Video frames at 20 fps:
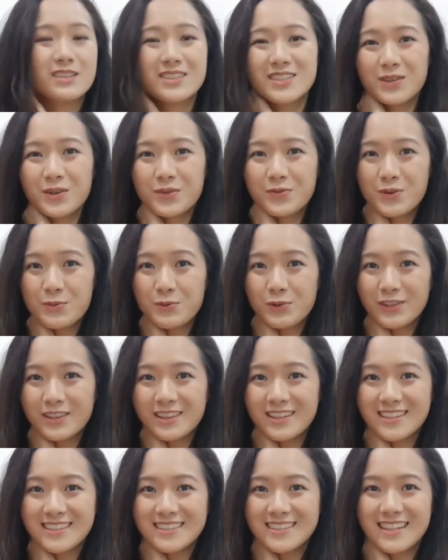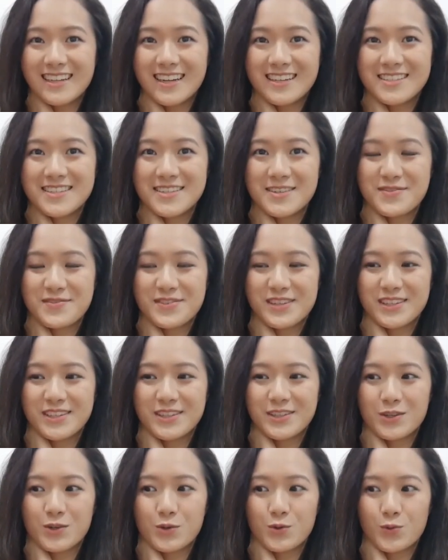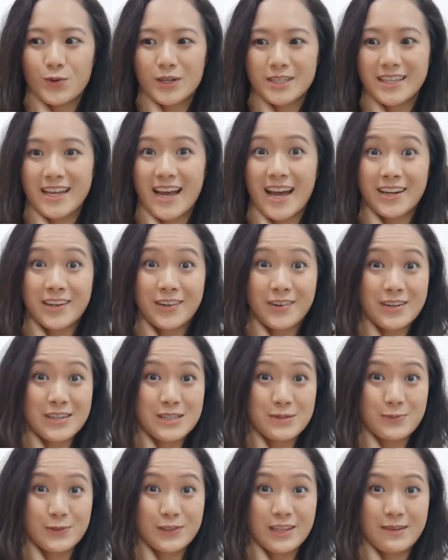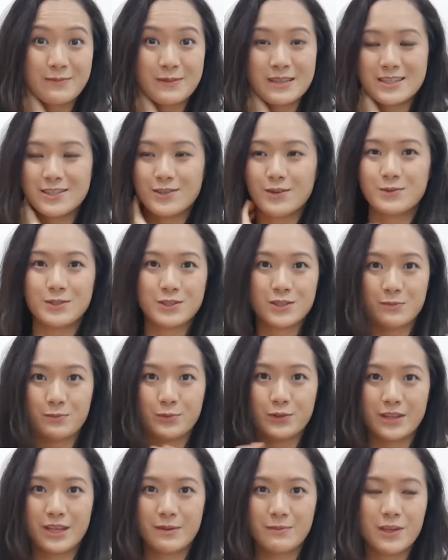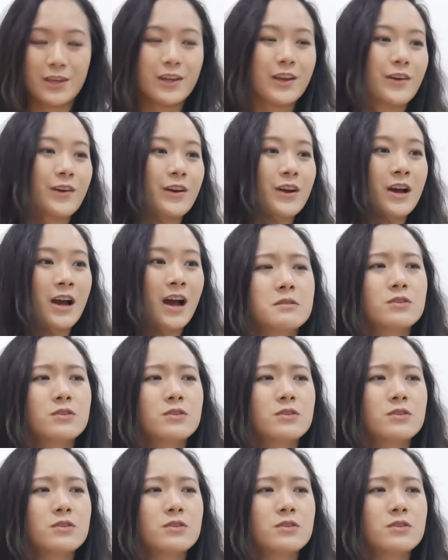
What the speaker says: So a few more things that I didn't really know what category to put them in, so I'm just going to put them here.